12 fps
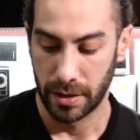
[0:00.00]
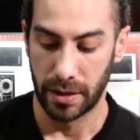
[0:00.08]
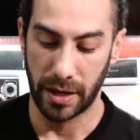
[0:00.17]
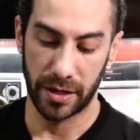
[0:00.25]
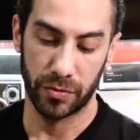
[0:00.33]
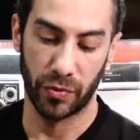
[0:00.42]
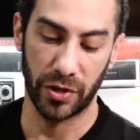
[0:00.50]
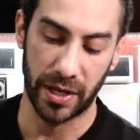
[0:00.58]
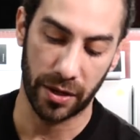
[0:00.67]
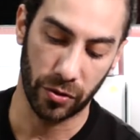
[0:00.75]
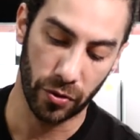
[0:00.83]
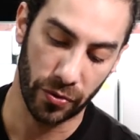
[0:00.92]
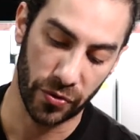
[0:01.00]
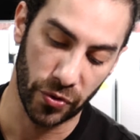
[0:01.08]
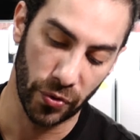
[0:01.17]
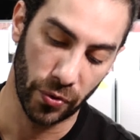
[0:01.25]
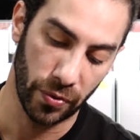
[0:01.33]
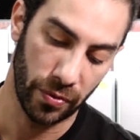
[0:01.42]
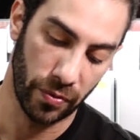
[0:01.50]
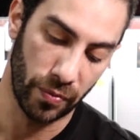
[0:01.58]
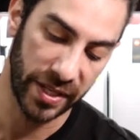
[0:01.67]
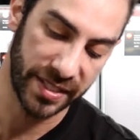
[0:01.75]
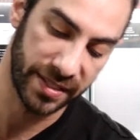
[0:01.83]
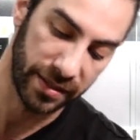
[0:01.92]
and we can go through
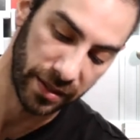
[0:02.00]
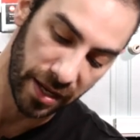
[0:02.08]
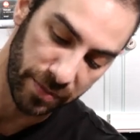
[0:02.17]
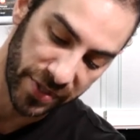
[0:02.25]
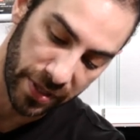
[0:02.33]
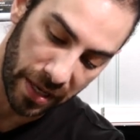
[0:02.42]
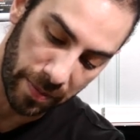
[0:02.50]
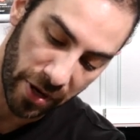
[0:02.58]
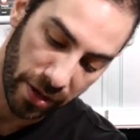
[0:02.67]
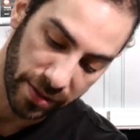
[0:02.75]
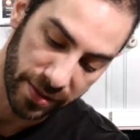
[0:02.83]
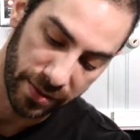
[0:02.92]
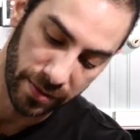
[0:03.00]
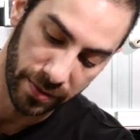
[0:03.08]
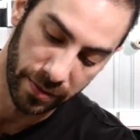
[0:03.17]
what comes in the box.